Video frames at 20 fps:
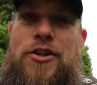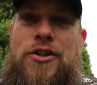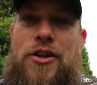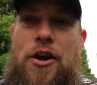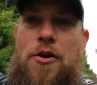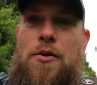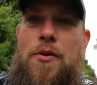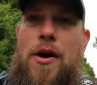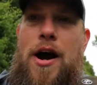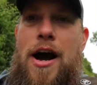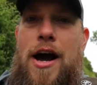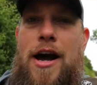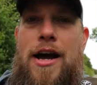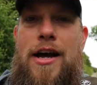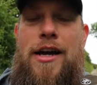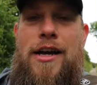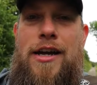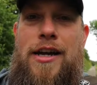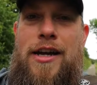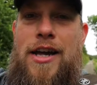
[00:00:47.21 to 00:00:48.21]
So
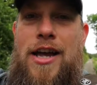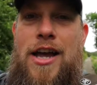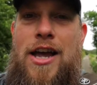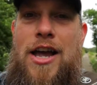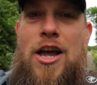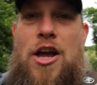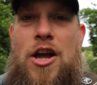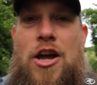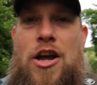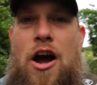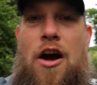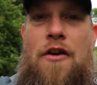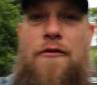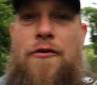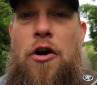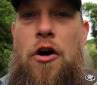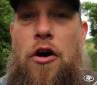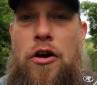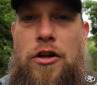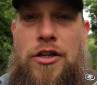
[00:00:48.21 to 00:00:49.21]

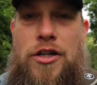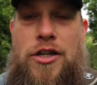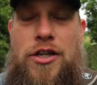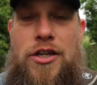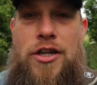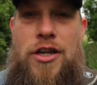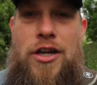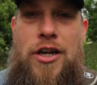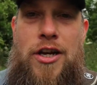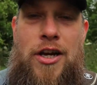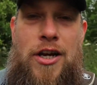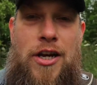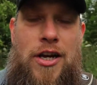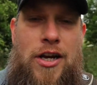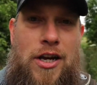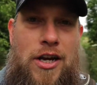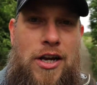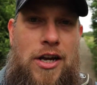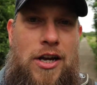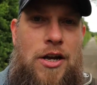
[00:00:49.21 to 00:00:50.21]
I've got
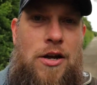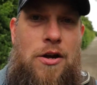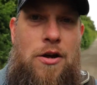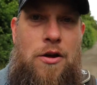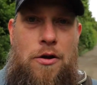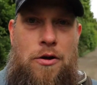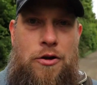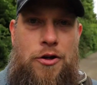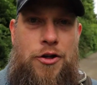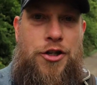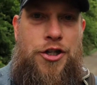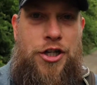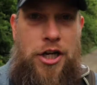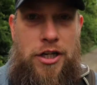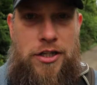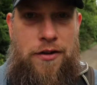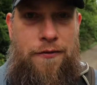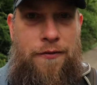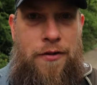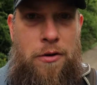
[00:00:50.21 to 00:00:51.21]

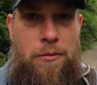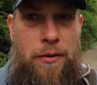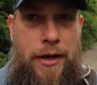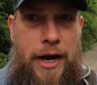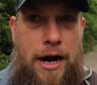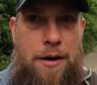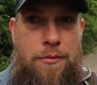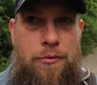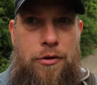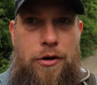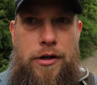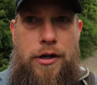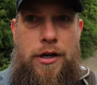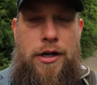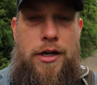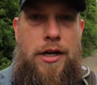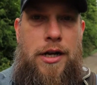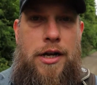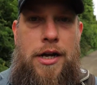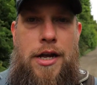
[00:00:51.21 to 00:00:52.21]
just the film camera
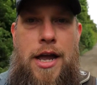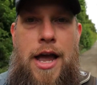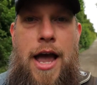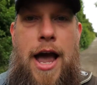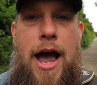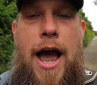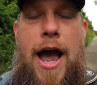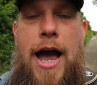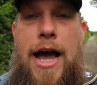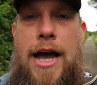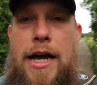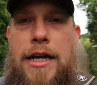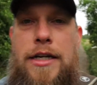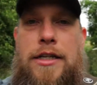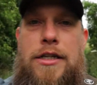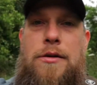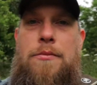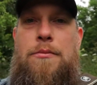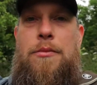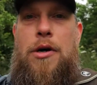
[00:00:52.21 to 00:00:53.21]

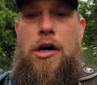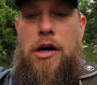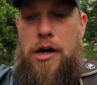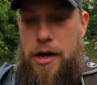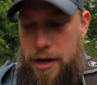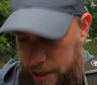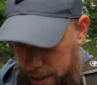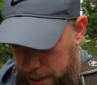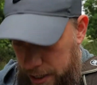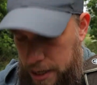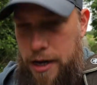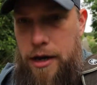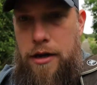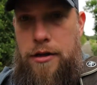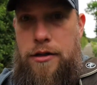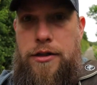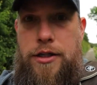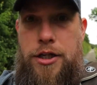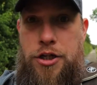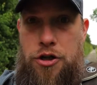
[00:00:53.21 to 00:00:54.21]
and my
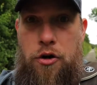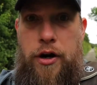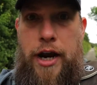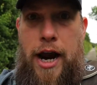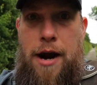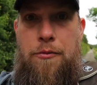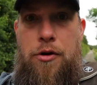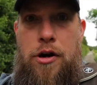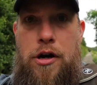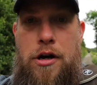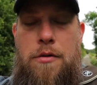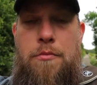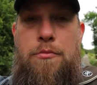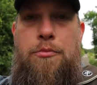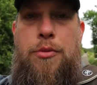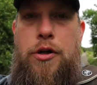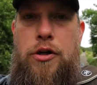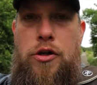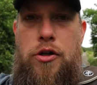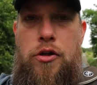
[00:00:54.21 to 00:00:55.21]
digital camera,
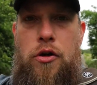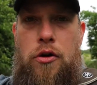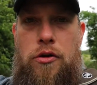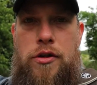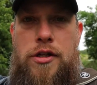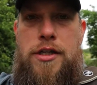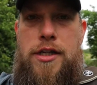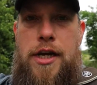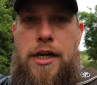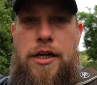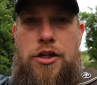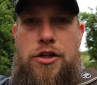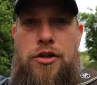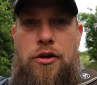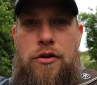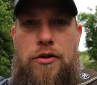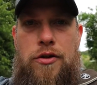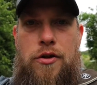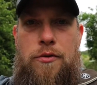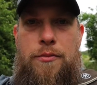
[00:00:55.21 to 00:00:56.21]
but not to take
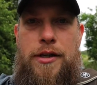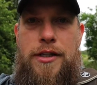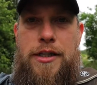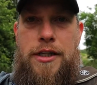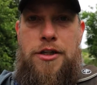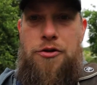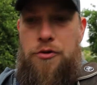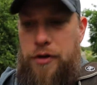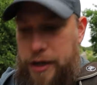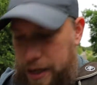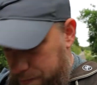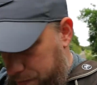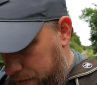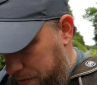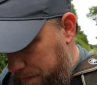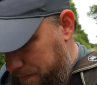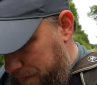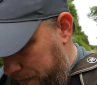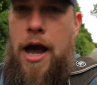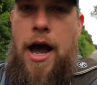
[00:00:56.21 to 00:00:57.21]
shots on my digital
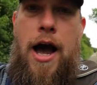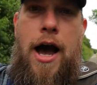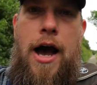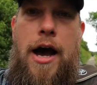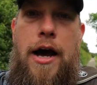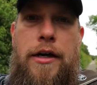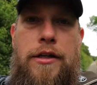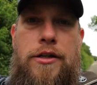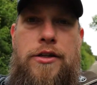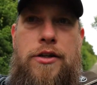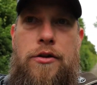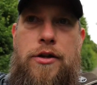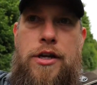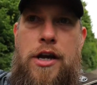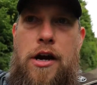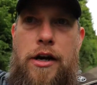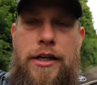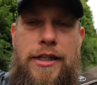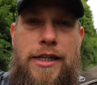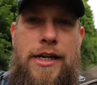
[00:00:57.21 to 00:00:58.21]
camera. So
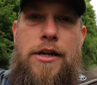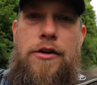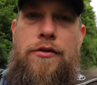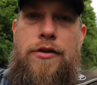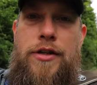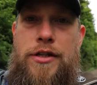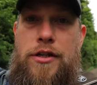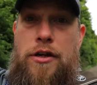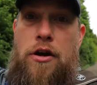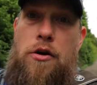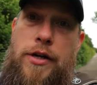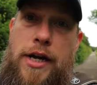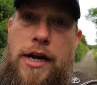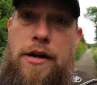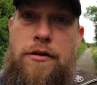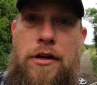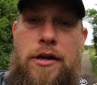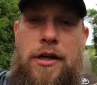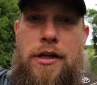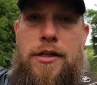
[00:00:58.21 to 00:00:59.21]
the idea is to go
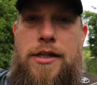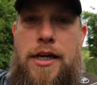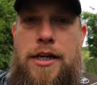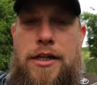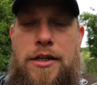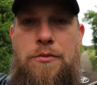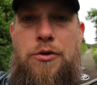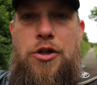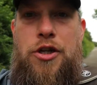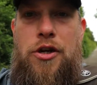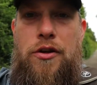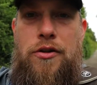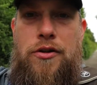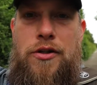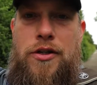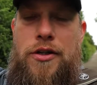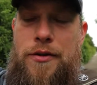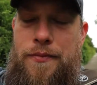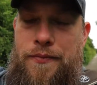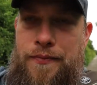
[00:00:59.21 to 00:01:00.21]
down and take some
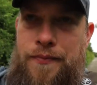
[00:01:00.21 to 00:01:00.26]
shots.